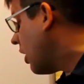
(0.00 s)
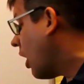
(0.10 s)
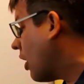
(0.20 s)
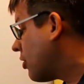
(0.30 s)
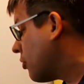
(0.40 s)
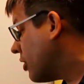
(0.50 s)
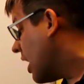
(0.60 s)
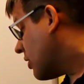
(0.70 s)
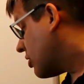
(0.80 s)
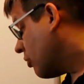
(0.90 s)
uh, three
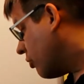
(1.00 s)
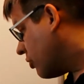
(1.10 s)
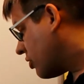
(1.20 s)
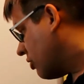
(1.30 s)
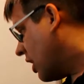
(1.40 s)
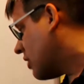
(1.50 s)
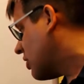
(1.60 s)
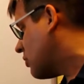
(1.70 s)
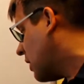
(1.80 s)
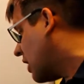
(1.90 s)
eighths. So, so yes,
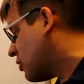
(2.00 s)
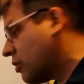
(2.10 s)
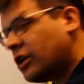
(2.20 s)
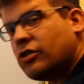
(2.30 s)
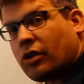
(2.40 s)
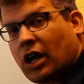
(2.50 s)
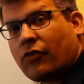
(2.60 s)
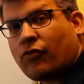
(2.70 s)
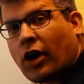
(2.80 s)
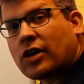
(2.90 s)
it's possible that you could have
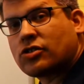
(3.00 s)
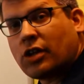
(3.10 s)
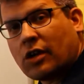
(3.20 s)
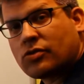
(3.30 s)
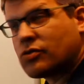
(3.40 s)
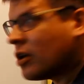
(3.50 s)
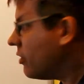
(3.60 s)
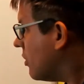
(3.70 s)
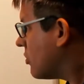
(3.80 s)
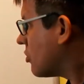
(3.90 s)
fraction answers on
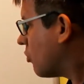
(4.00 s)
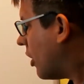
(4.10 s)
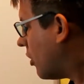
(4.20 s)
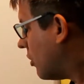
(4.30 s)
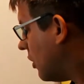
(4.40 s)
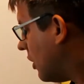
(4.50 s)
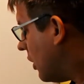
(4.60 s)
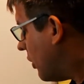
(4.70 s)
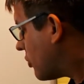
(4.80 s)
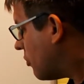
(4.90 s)
these as well.
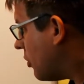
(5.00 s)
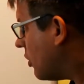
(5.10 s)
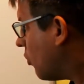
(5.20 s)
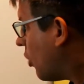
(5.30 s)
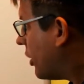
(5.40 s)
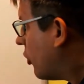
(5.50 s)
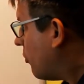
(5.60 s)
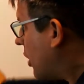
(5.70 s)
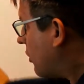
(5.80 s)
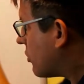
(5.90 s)
This would be the one that would
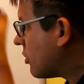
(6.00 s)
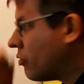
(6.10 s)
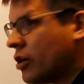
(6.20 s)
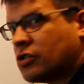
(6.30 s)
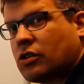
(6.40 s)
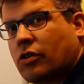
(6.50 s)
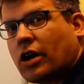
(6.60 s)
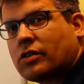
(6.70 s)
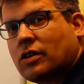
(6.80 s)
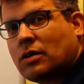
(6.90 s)
make this equation
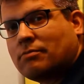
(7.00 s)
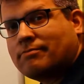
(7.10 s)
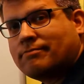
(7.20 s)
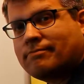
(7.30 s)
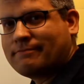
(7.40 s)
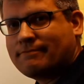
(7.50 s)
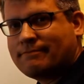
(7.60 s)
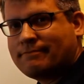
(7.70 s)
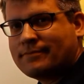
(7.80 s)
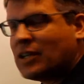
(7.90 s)
correct.
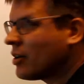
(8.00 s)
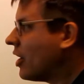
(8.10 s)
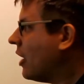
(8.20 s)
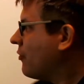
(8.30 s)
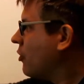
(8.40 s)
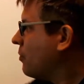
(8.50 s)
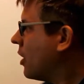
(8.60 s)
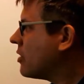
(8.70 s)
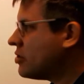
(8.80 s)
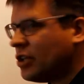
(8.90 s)
Okay, for
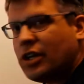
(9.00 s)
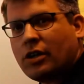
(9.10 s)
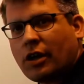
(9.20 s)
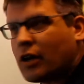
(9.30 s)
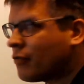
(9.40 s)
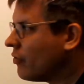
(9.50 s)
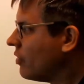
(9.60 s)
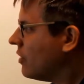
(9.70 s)
parts E and F,